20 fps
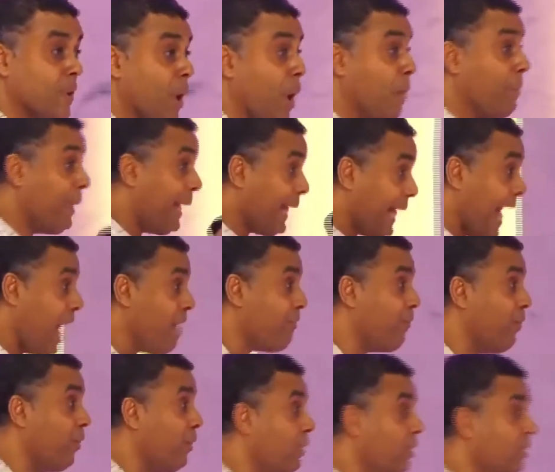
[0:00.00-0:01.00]
Be
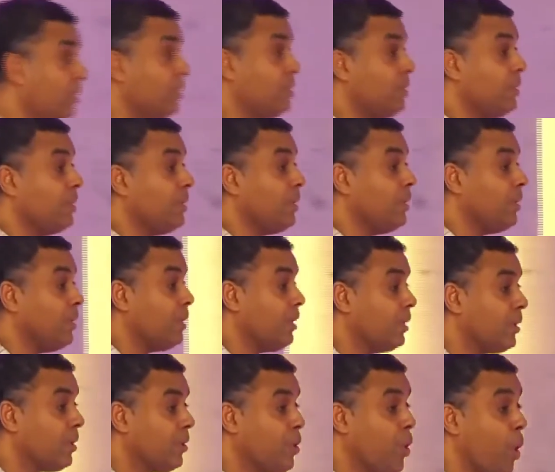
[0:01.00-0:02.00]
careful.
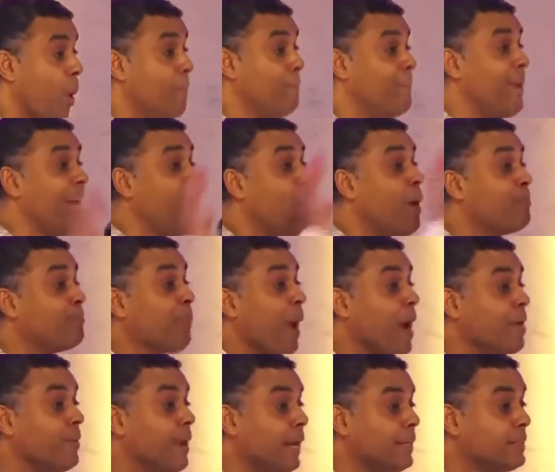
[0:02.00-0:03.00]
Many
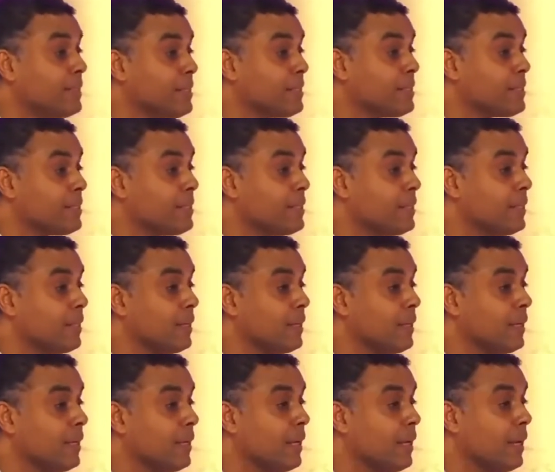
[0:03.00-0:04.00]
parents
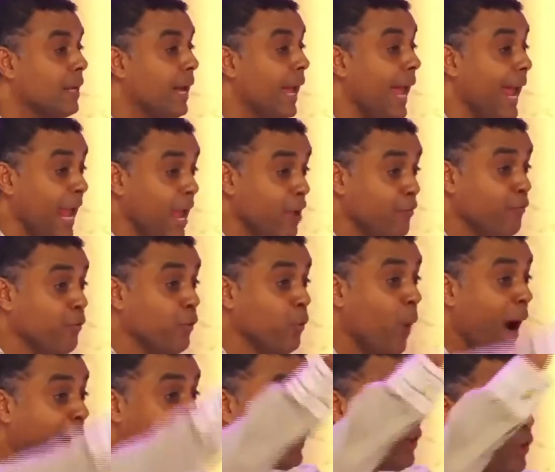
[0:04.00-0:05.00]
if you
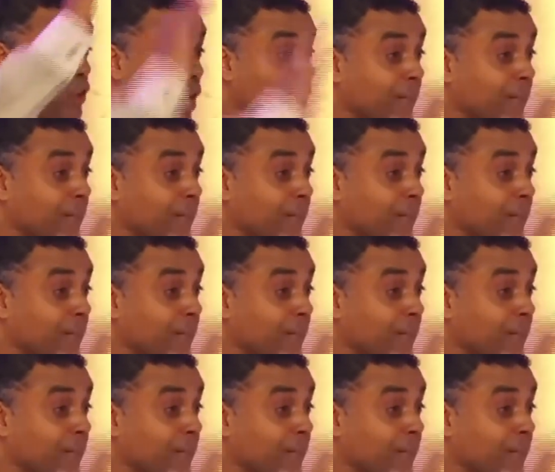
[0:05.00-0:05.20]
are not